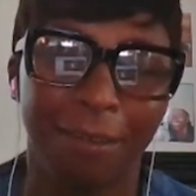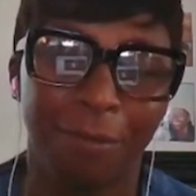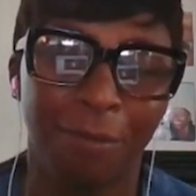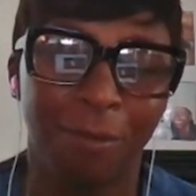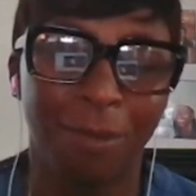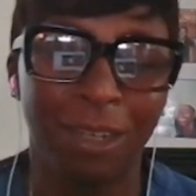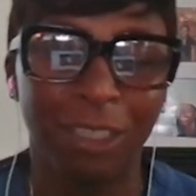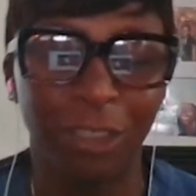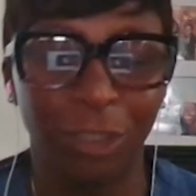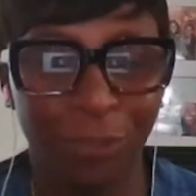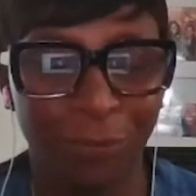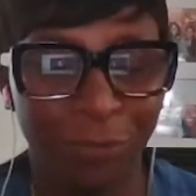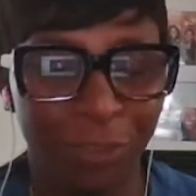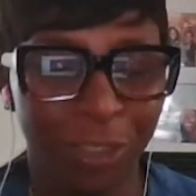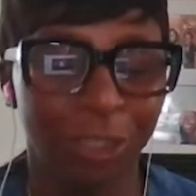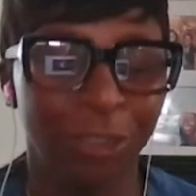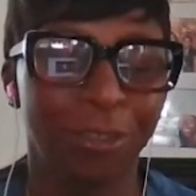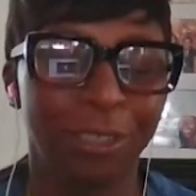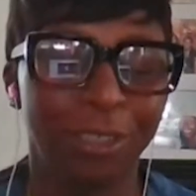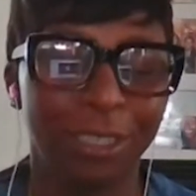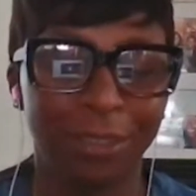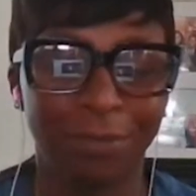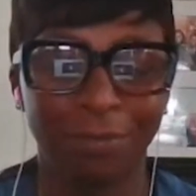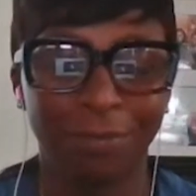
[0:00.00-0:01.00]
once you've done
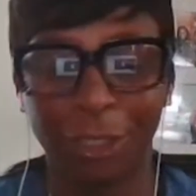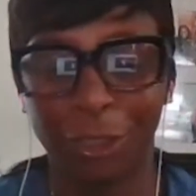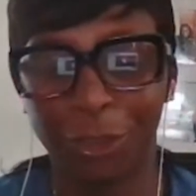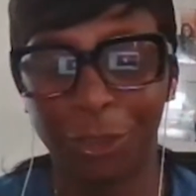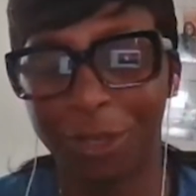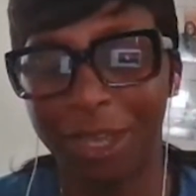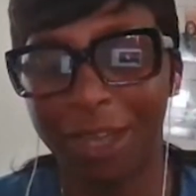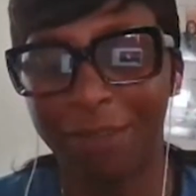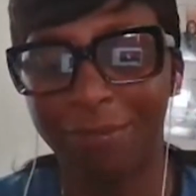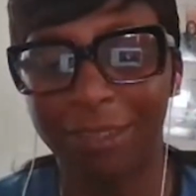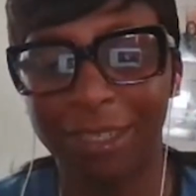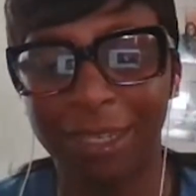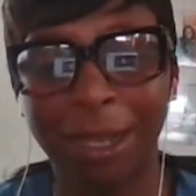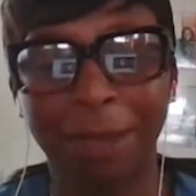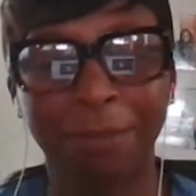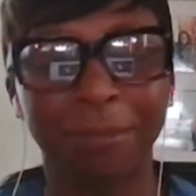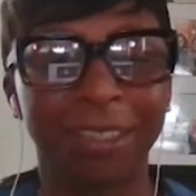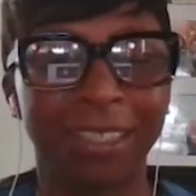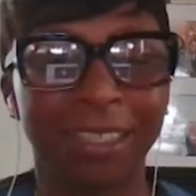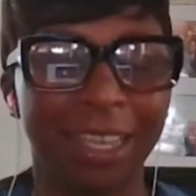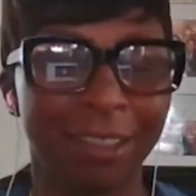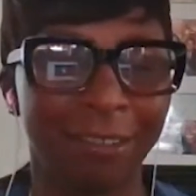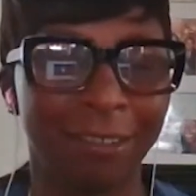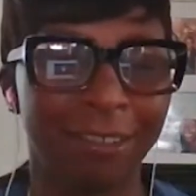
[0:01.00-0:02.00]
your individual, you have to come
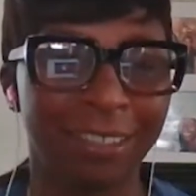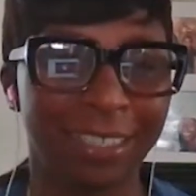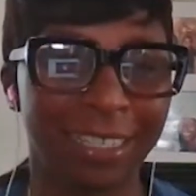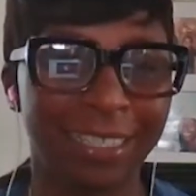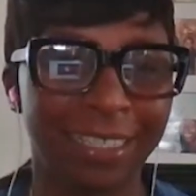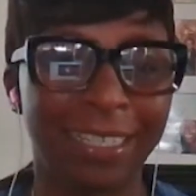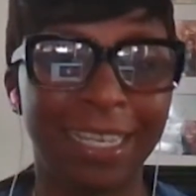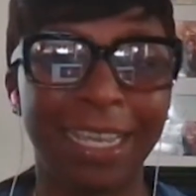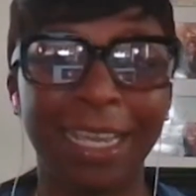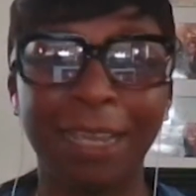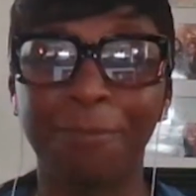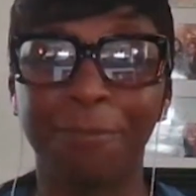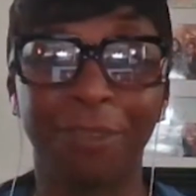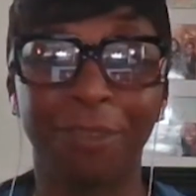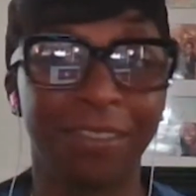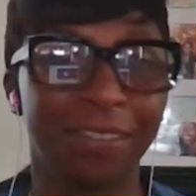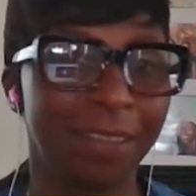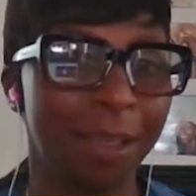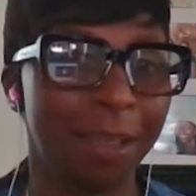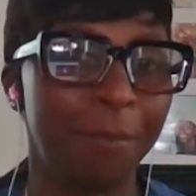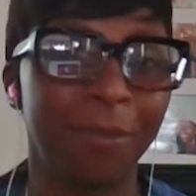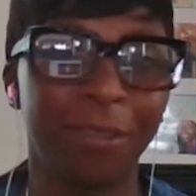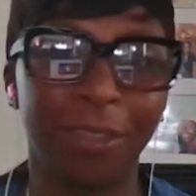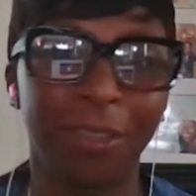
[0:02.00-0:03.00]
together as a team with
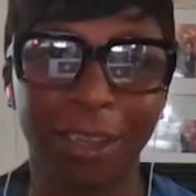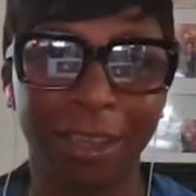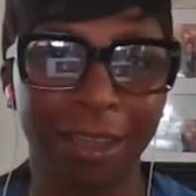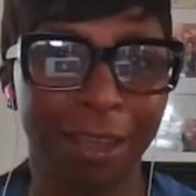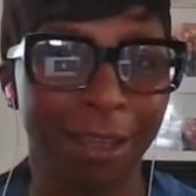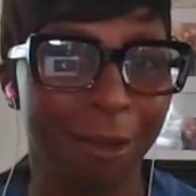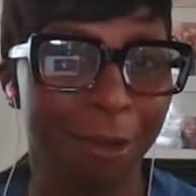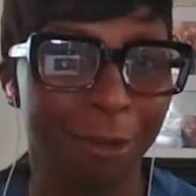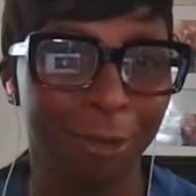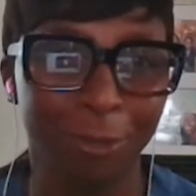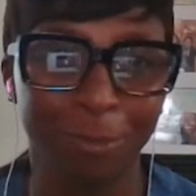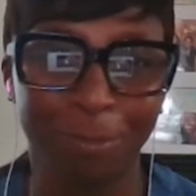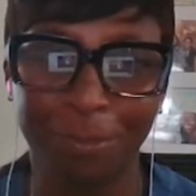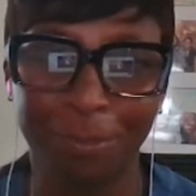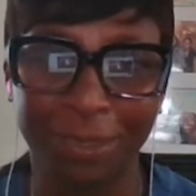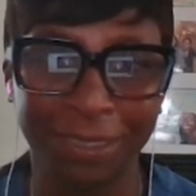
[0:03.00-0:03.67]
some of the girls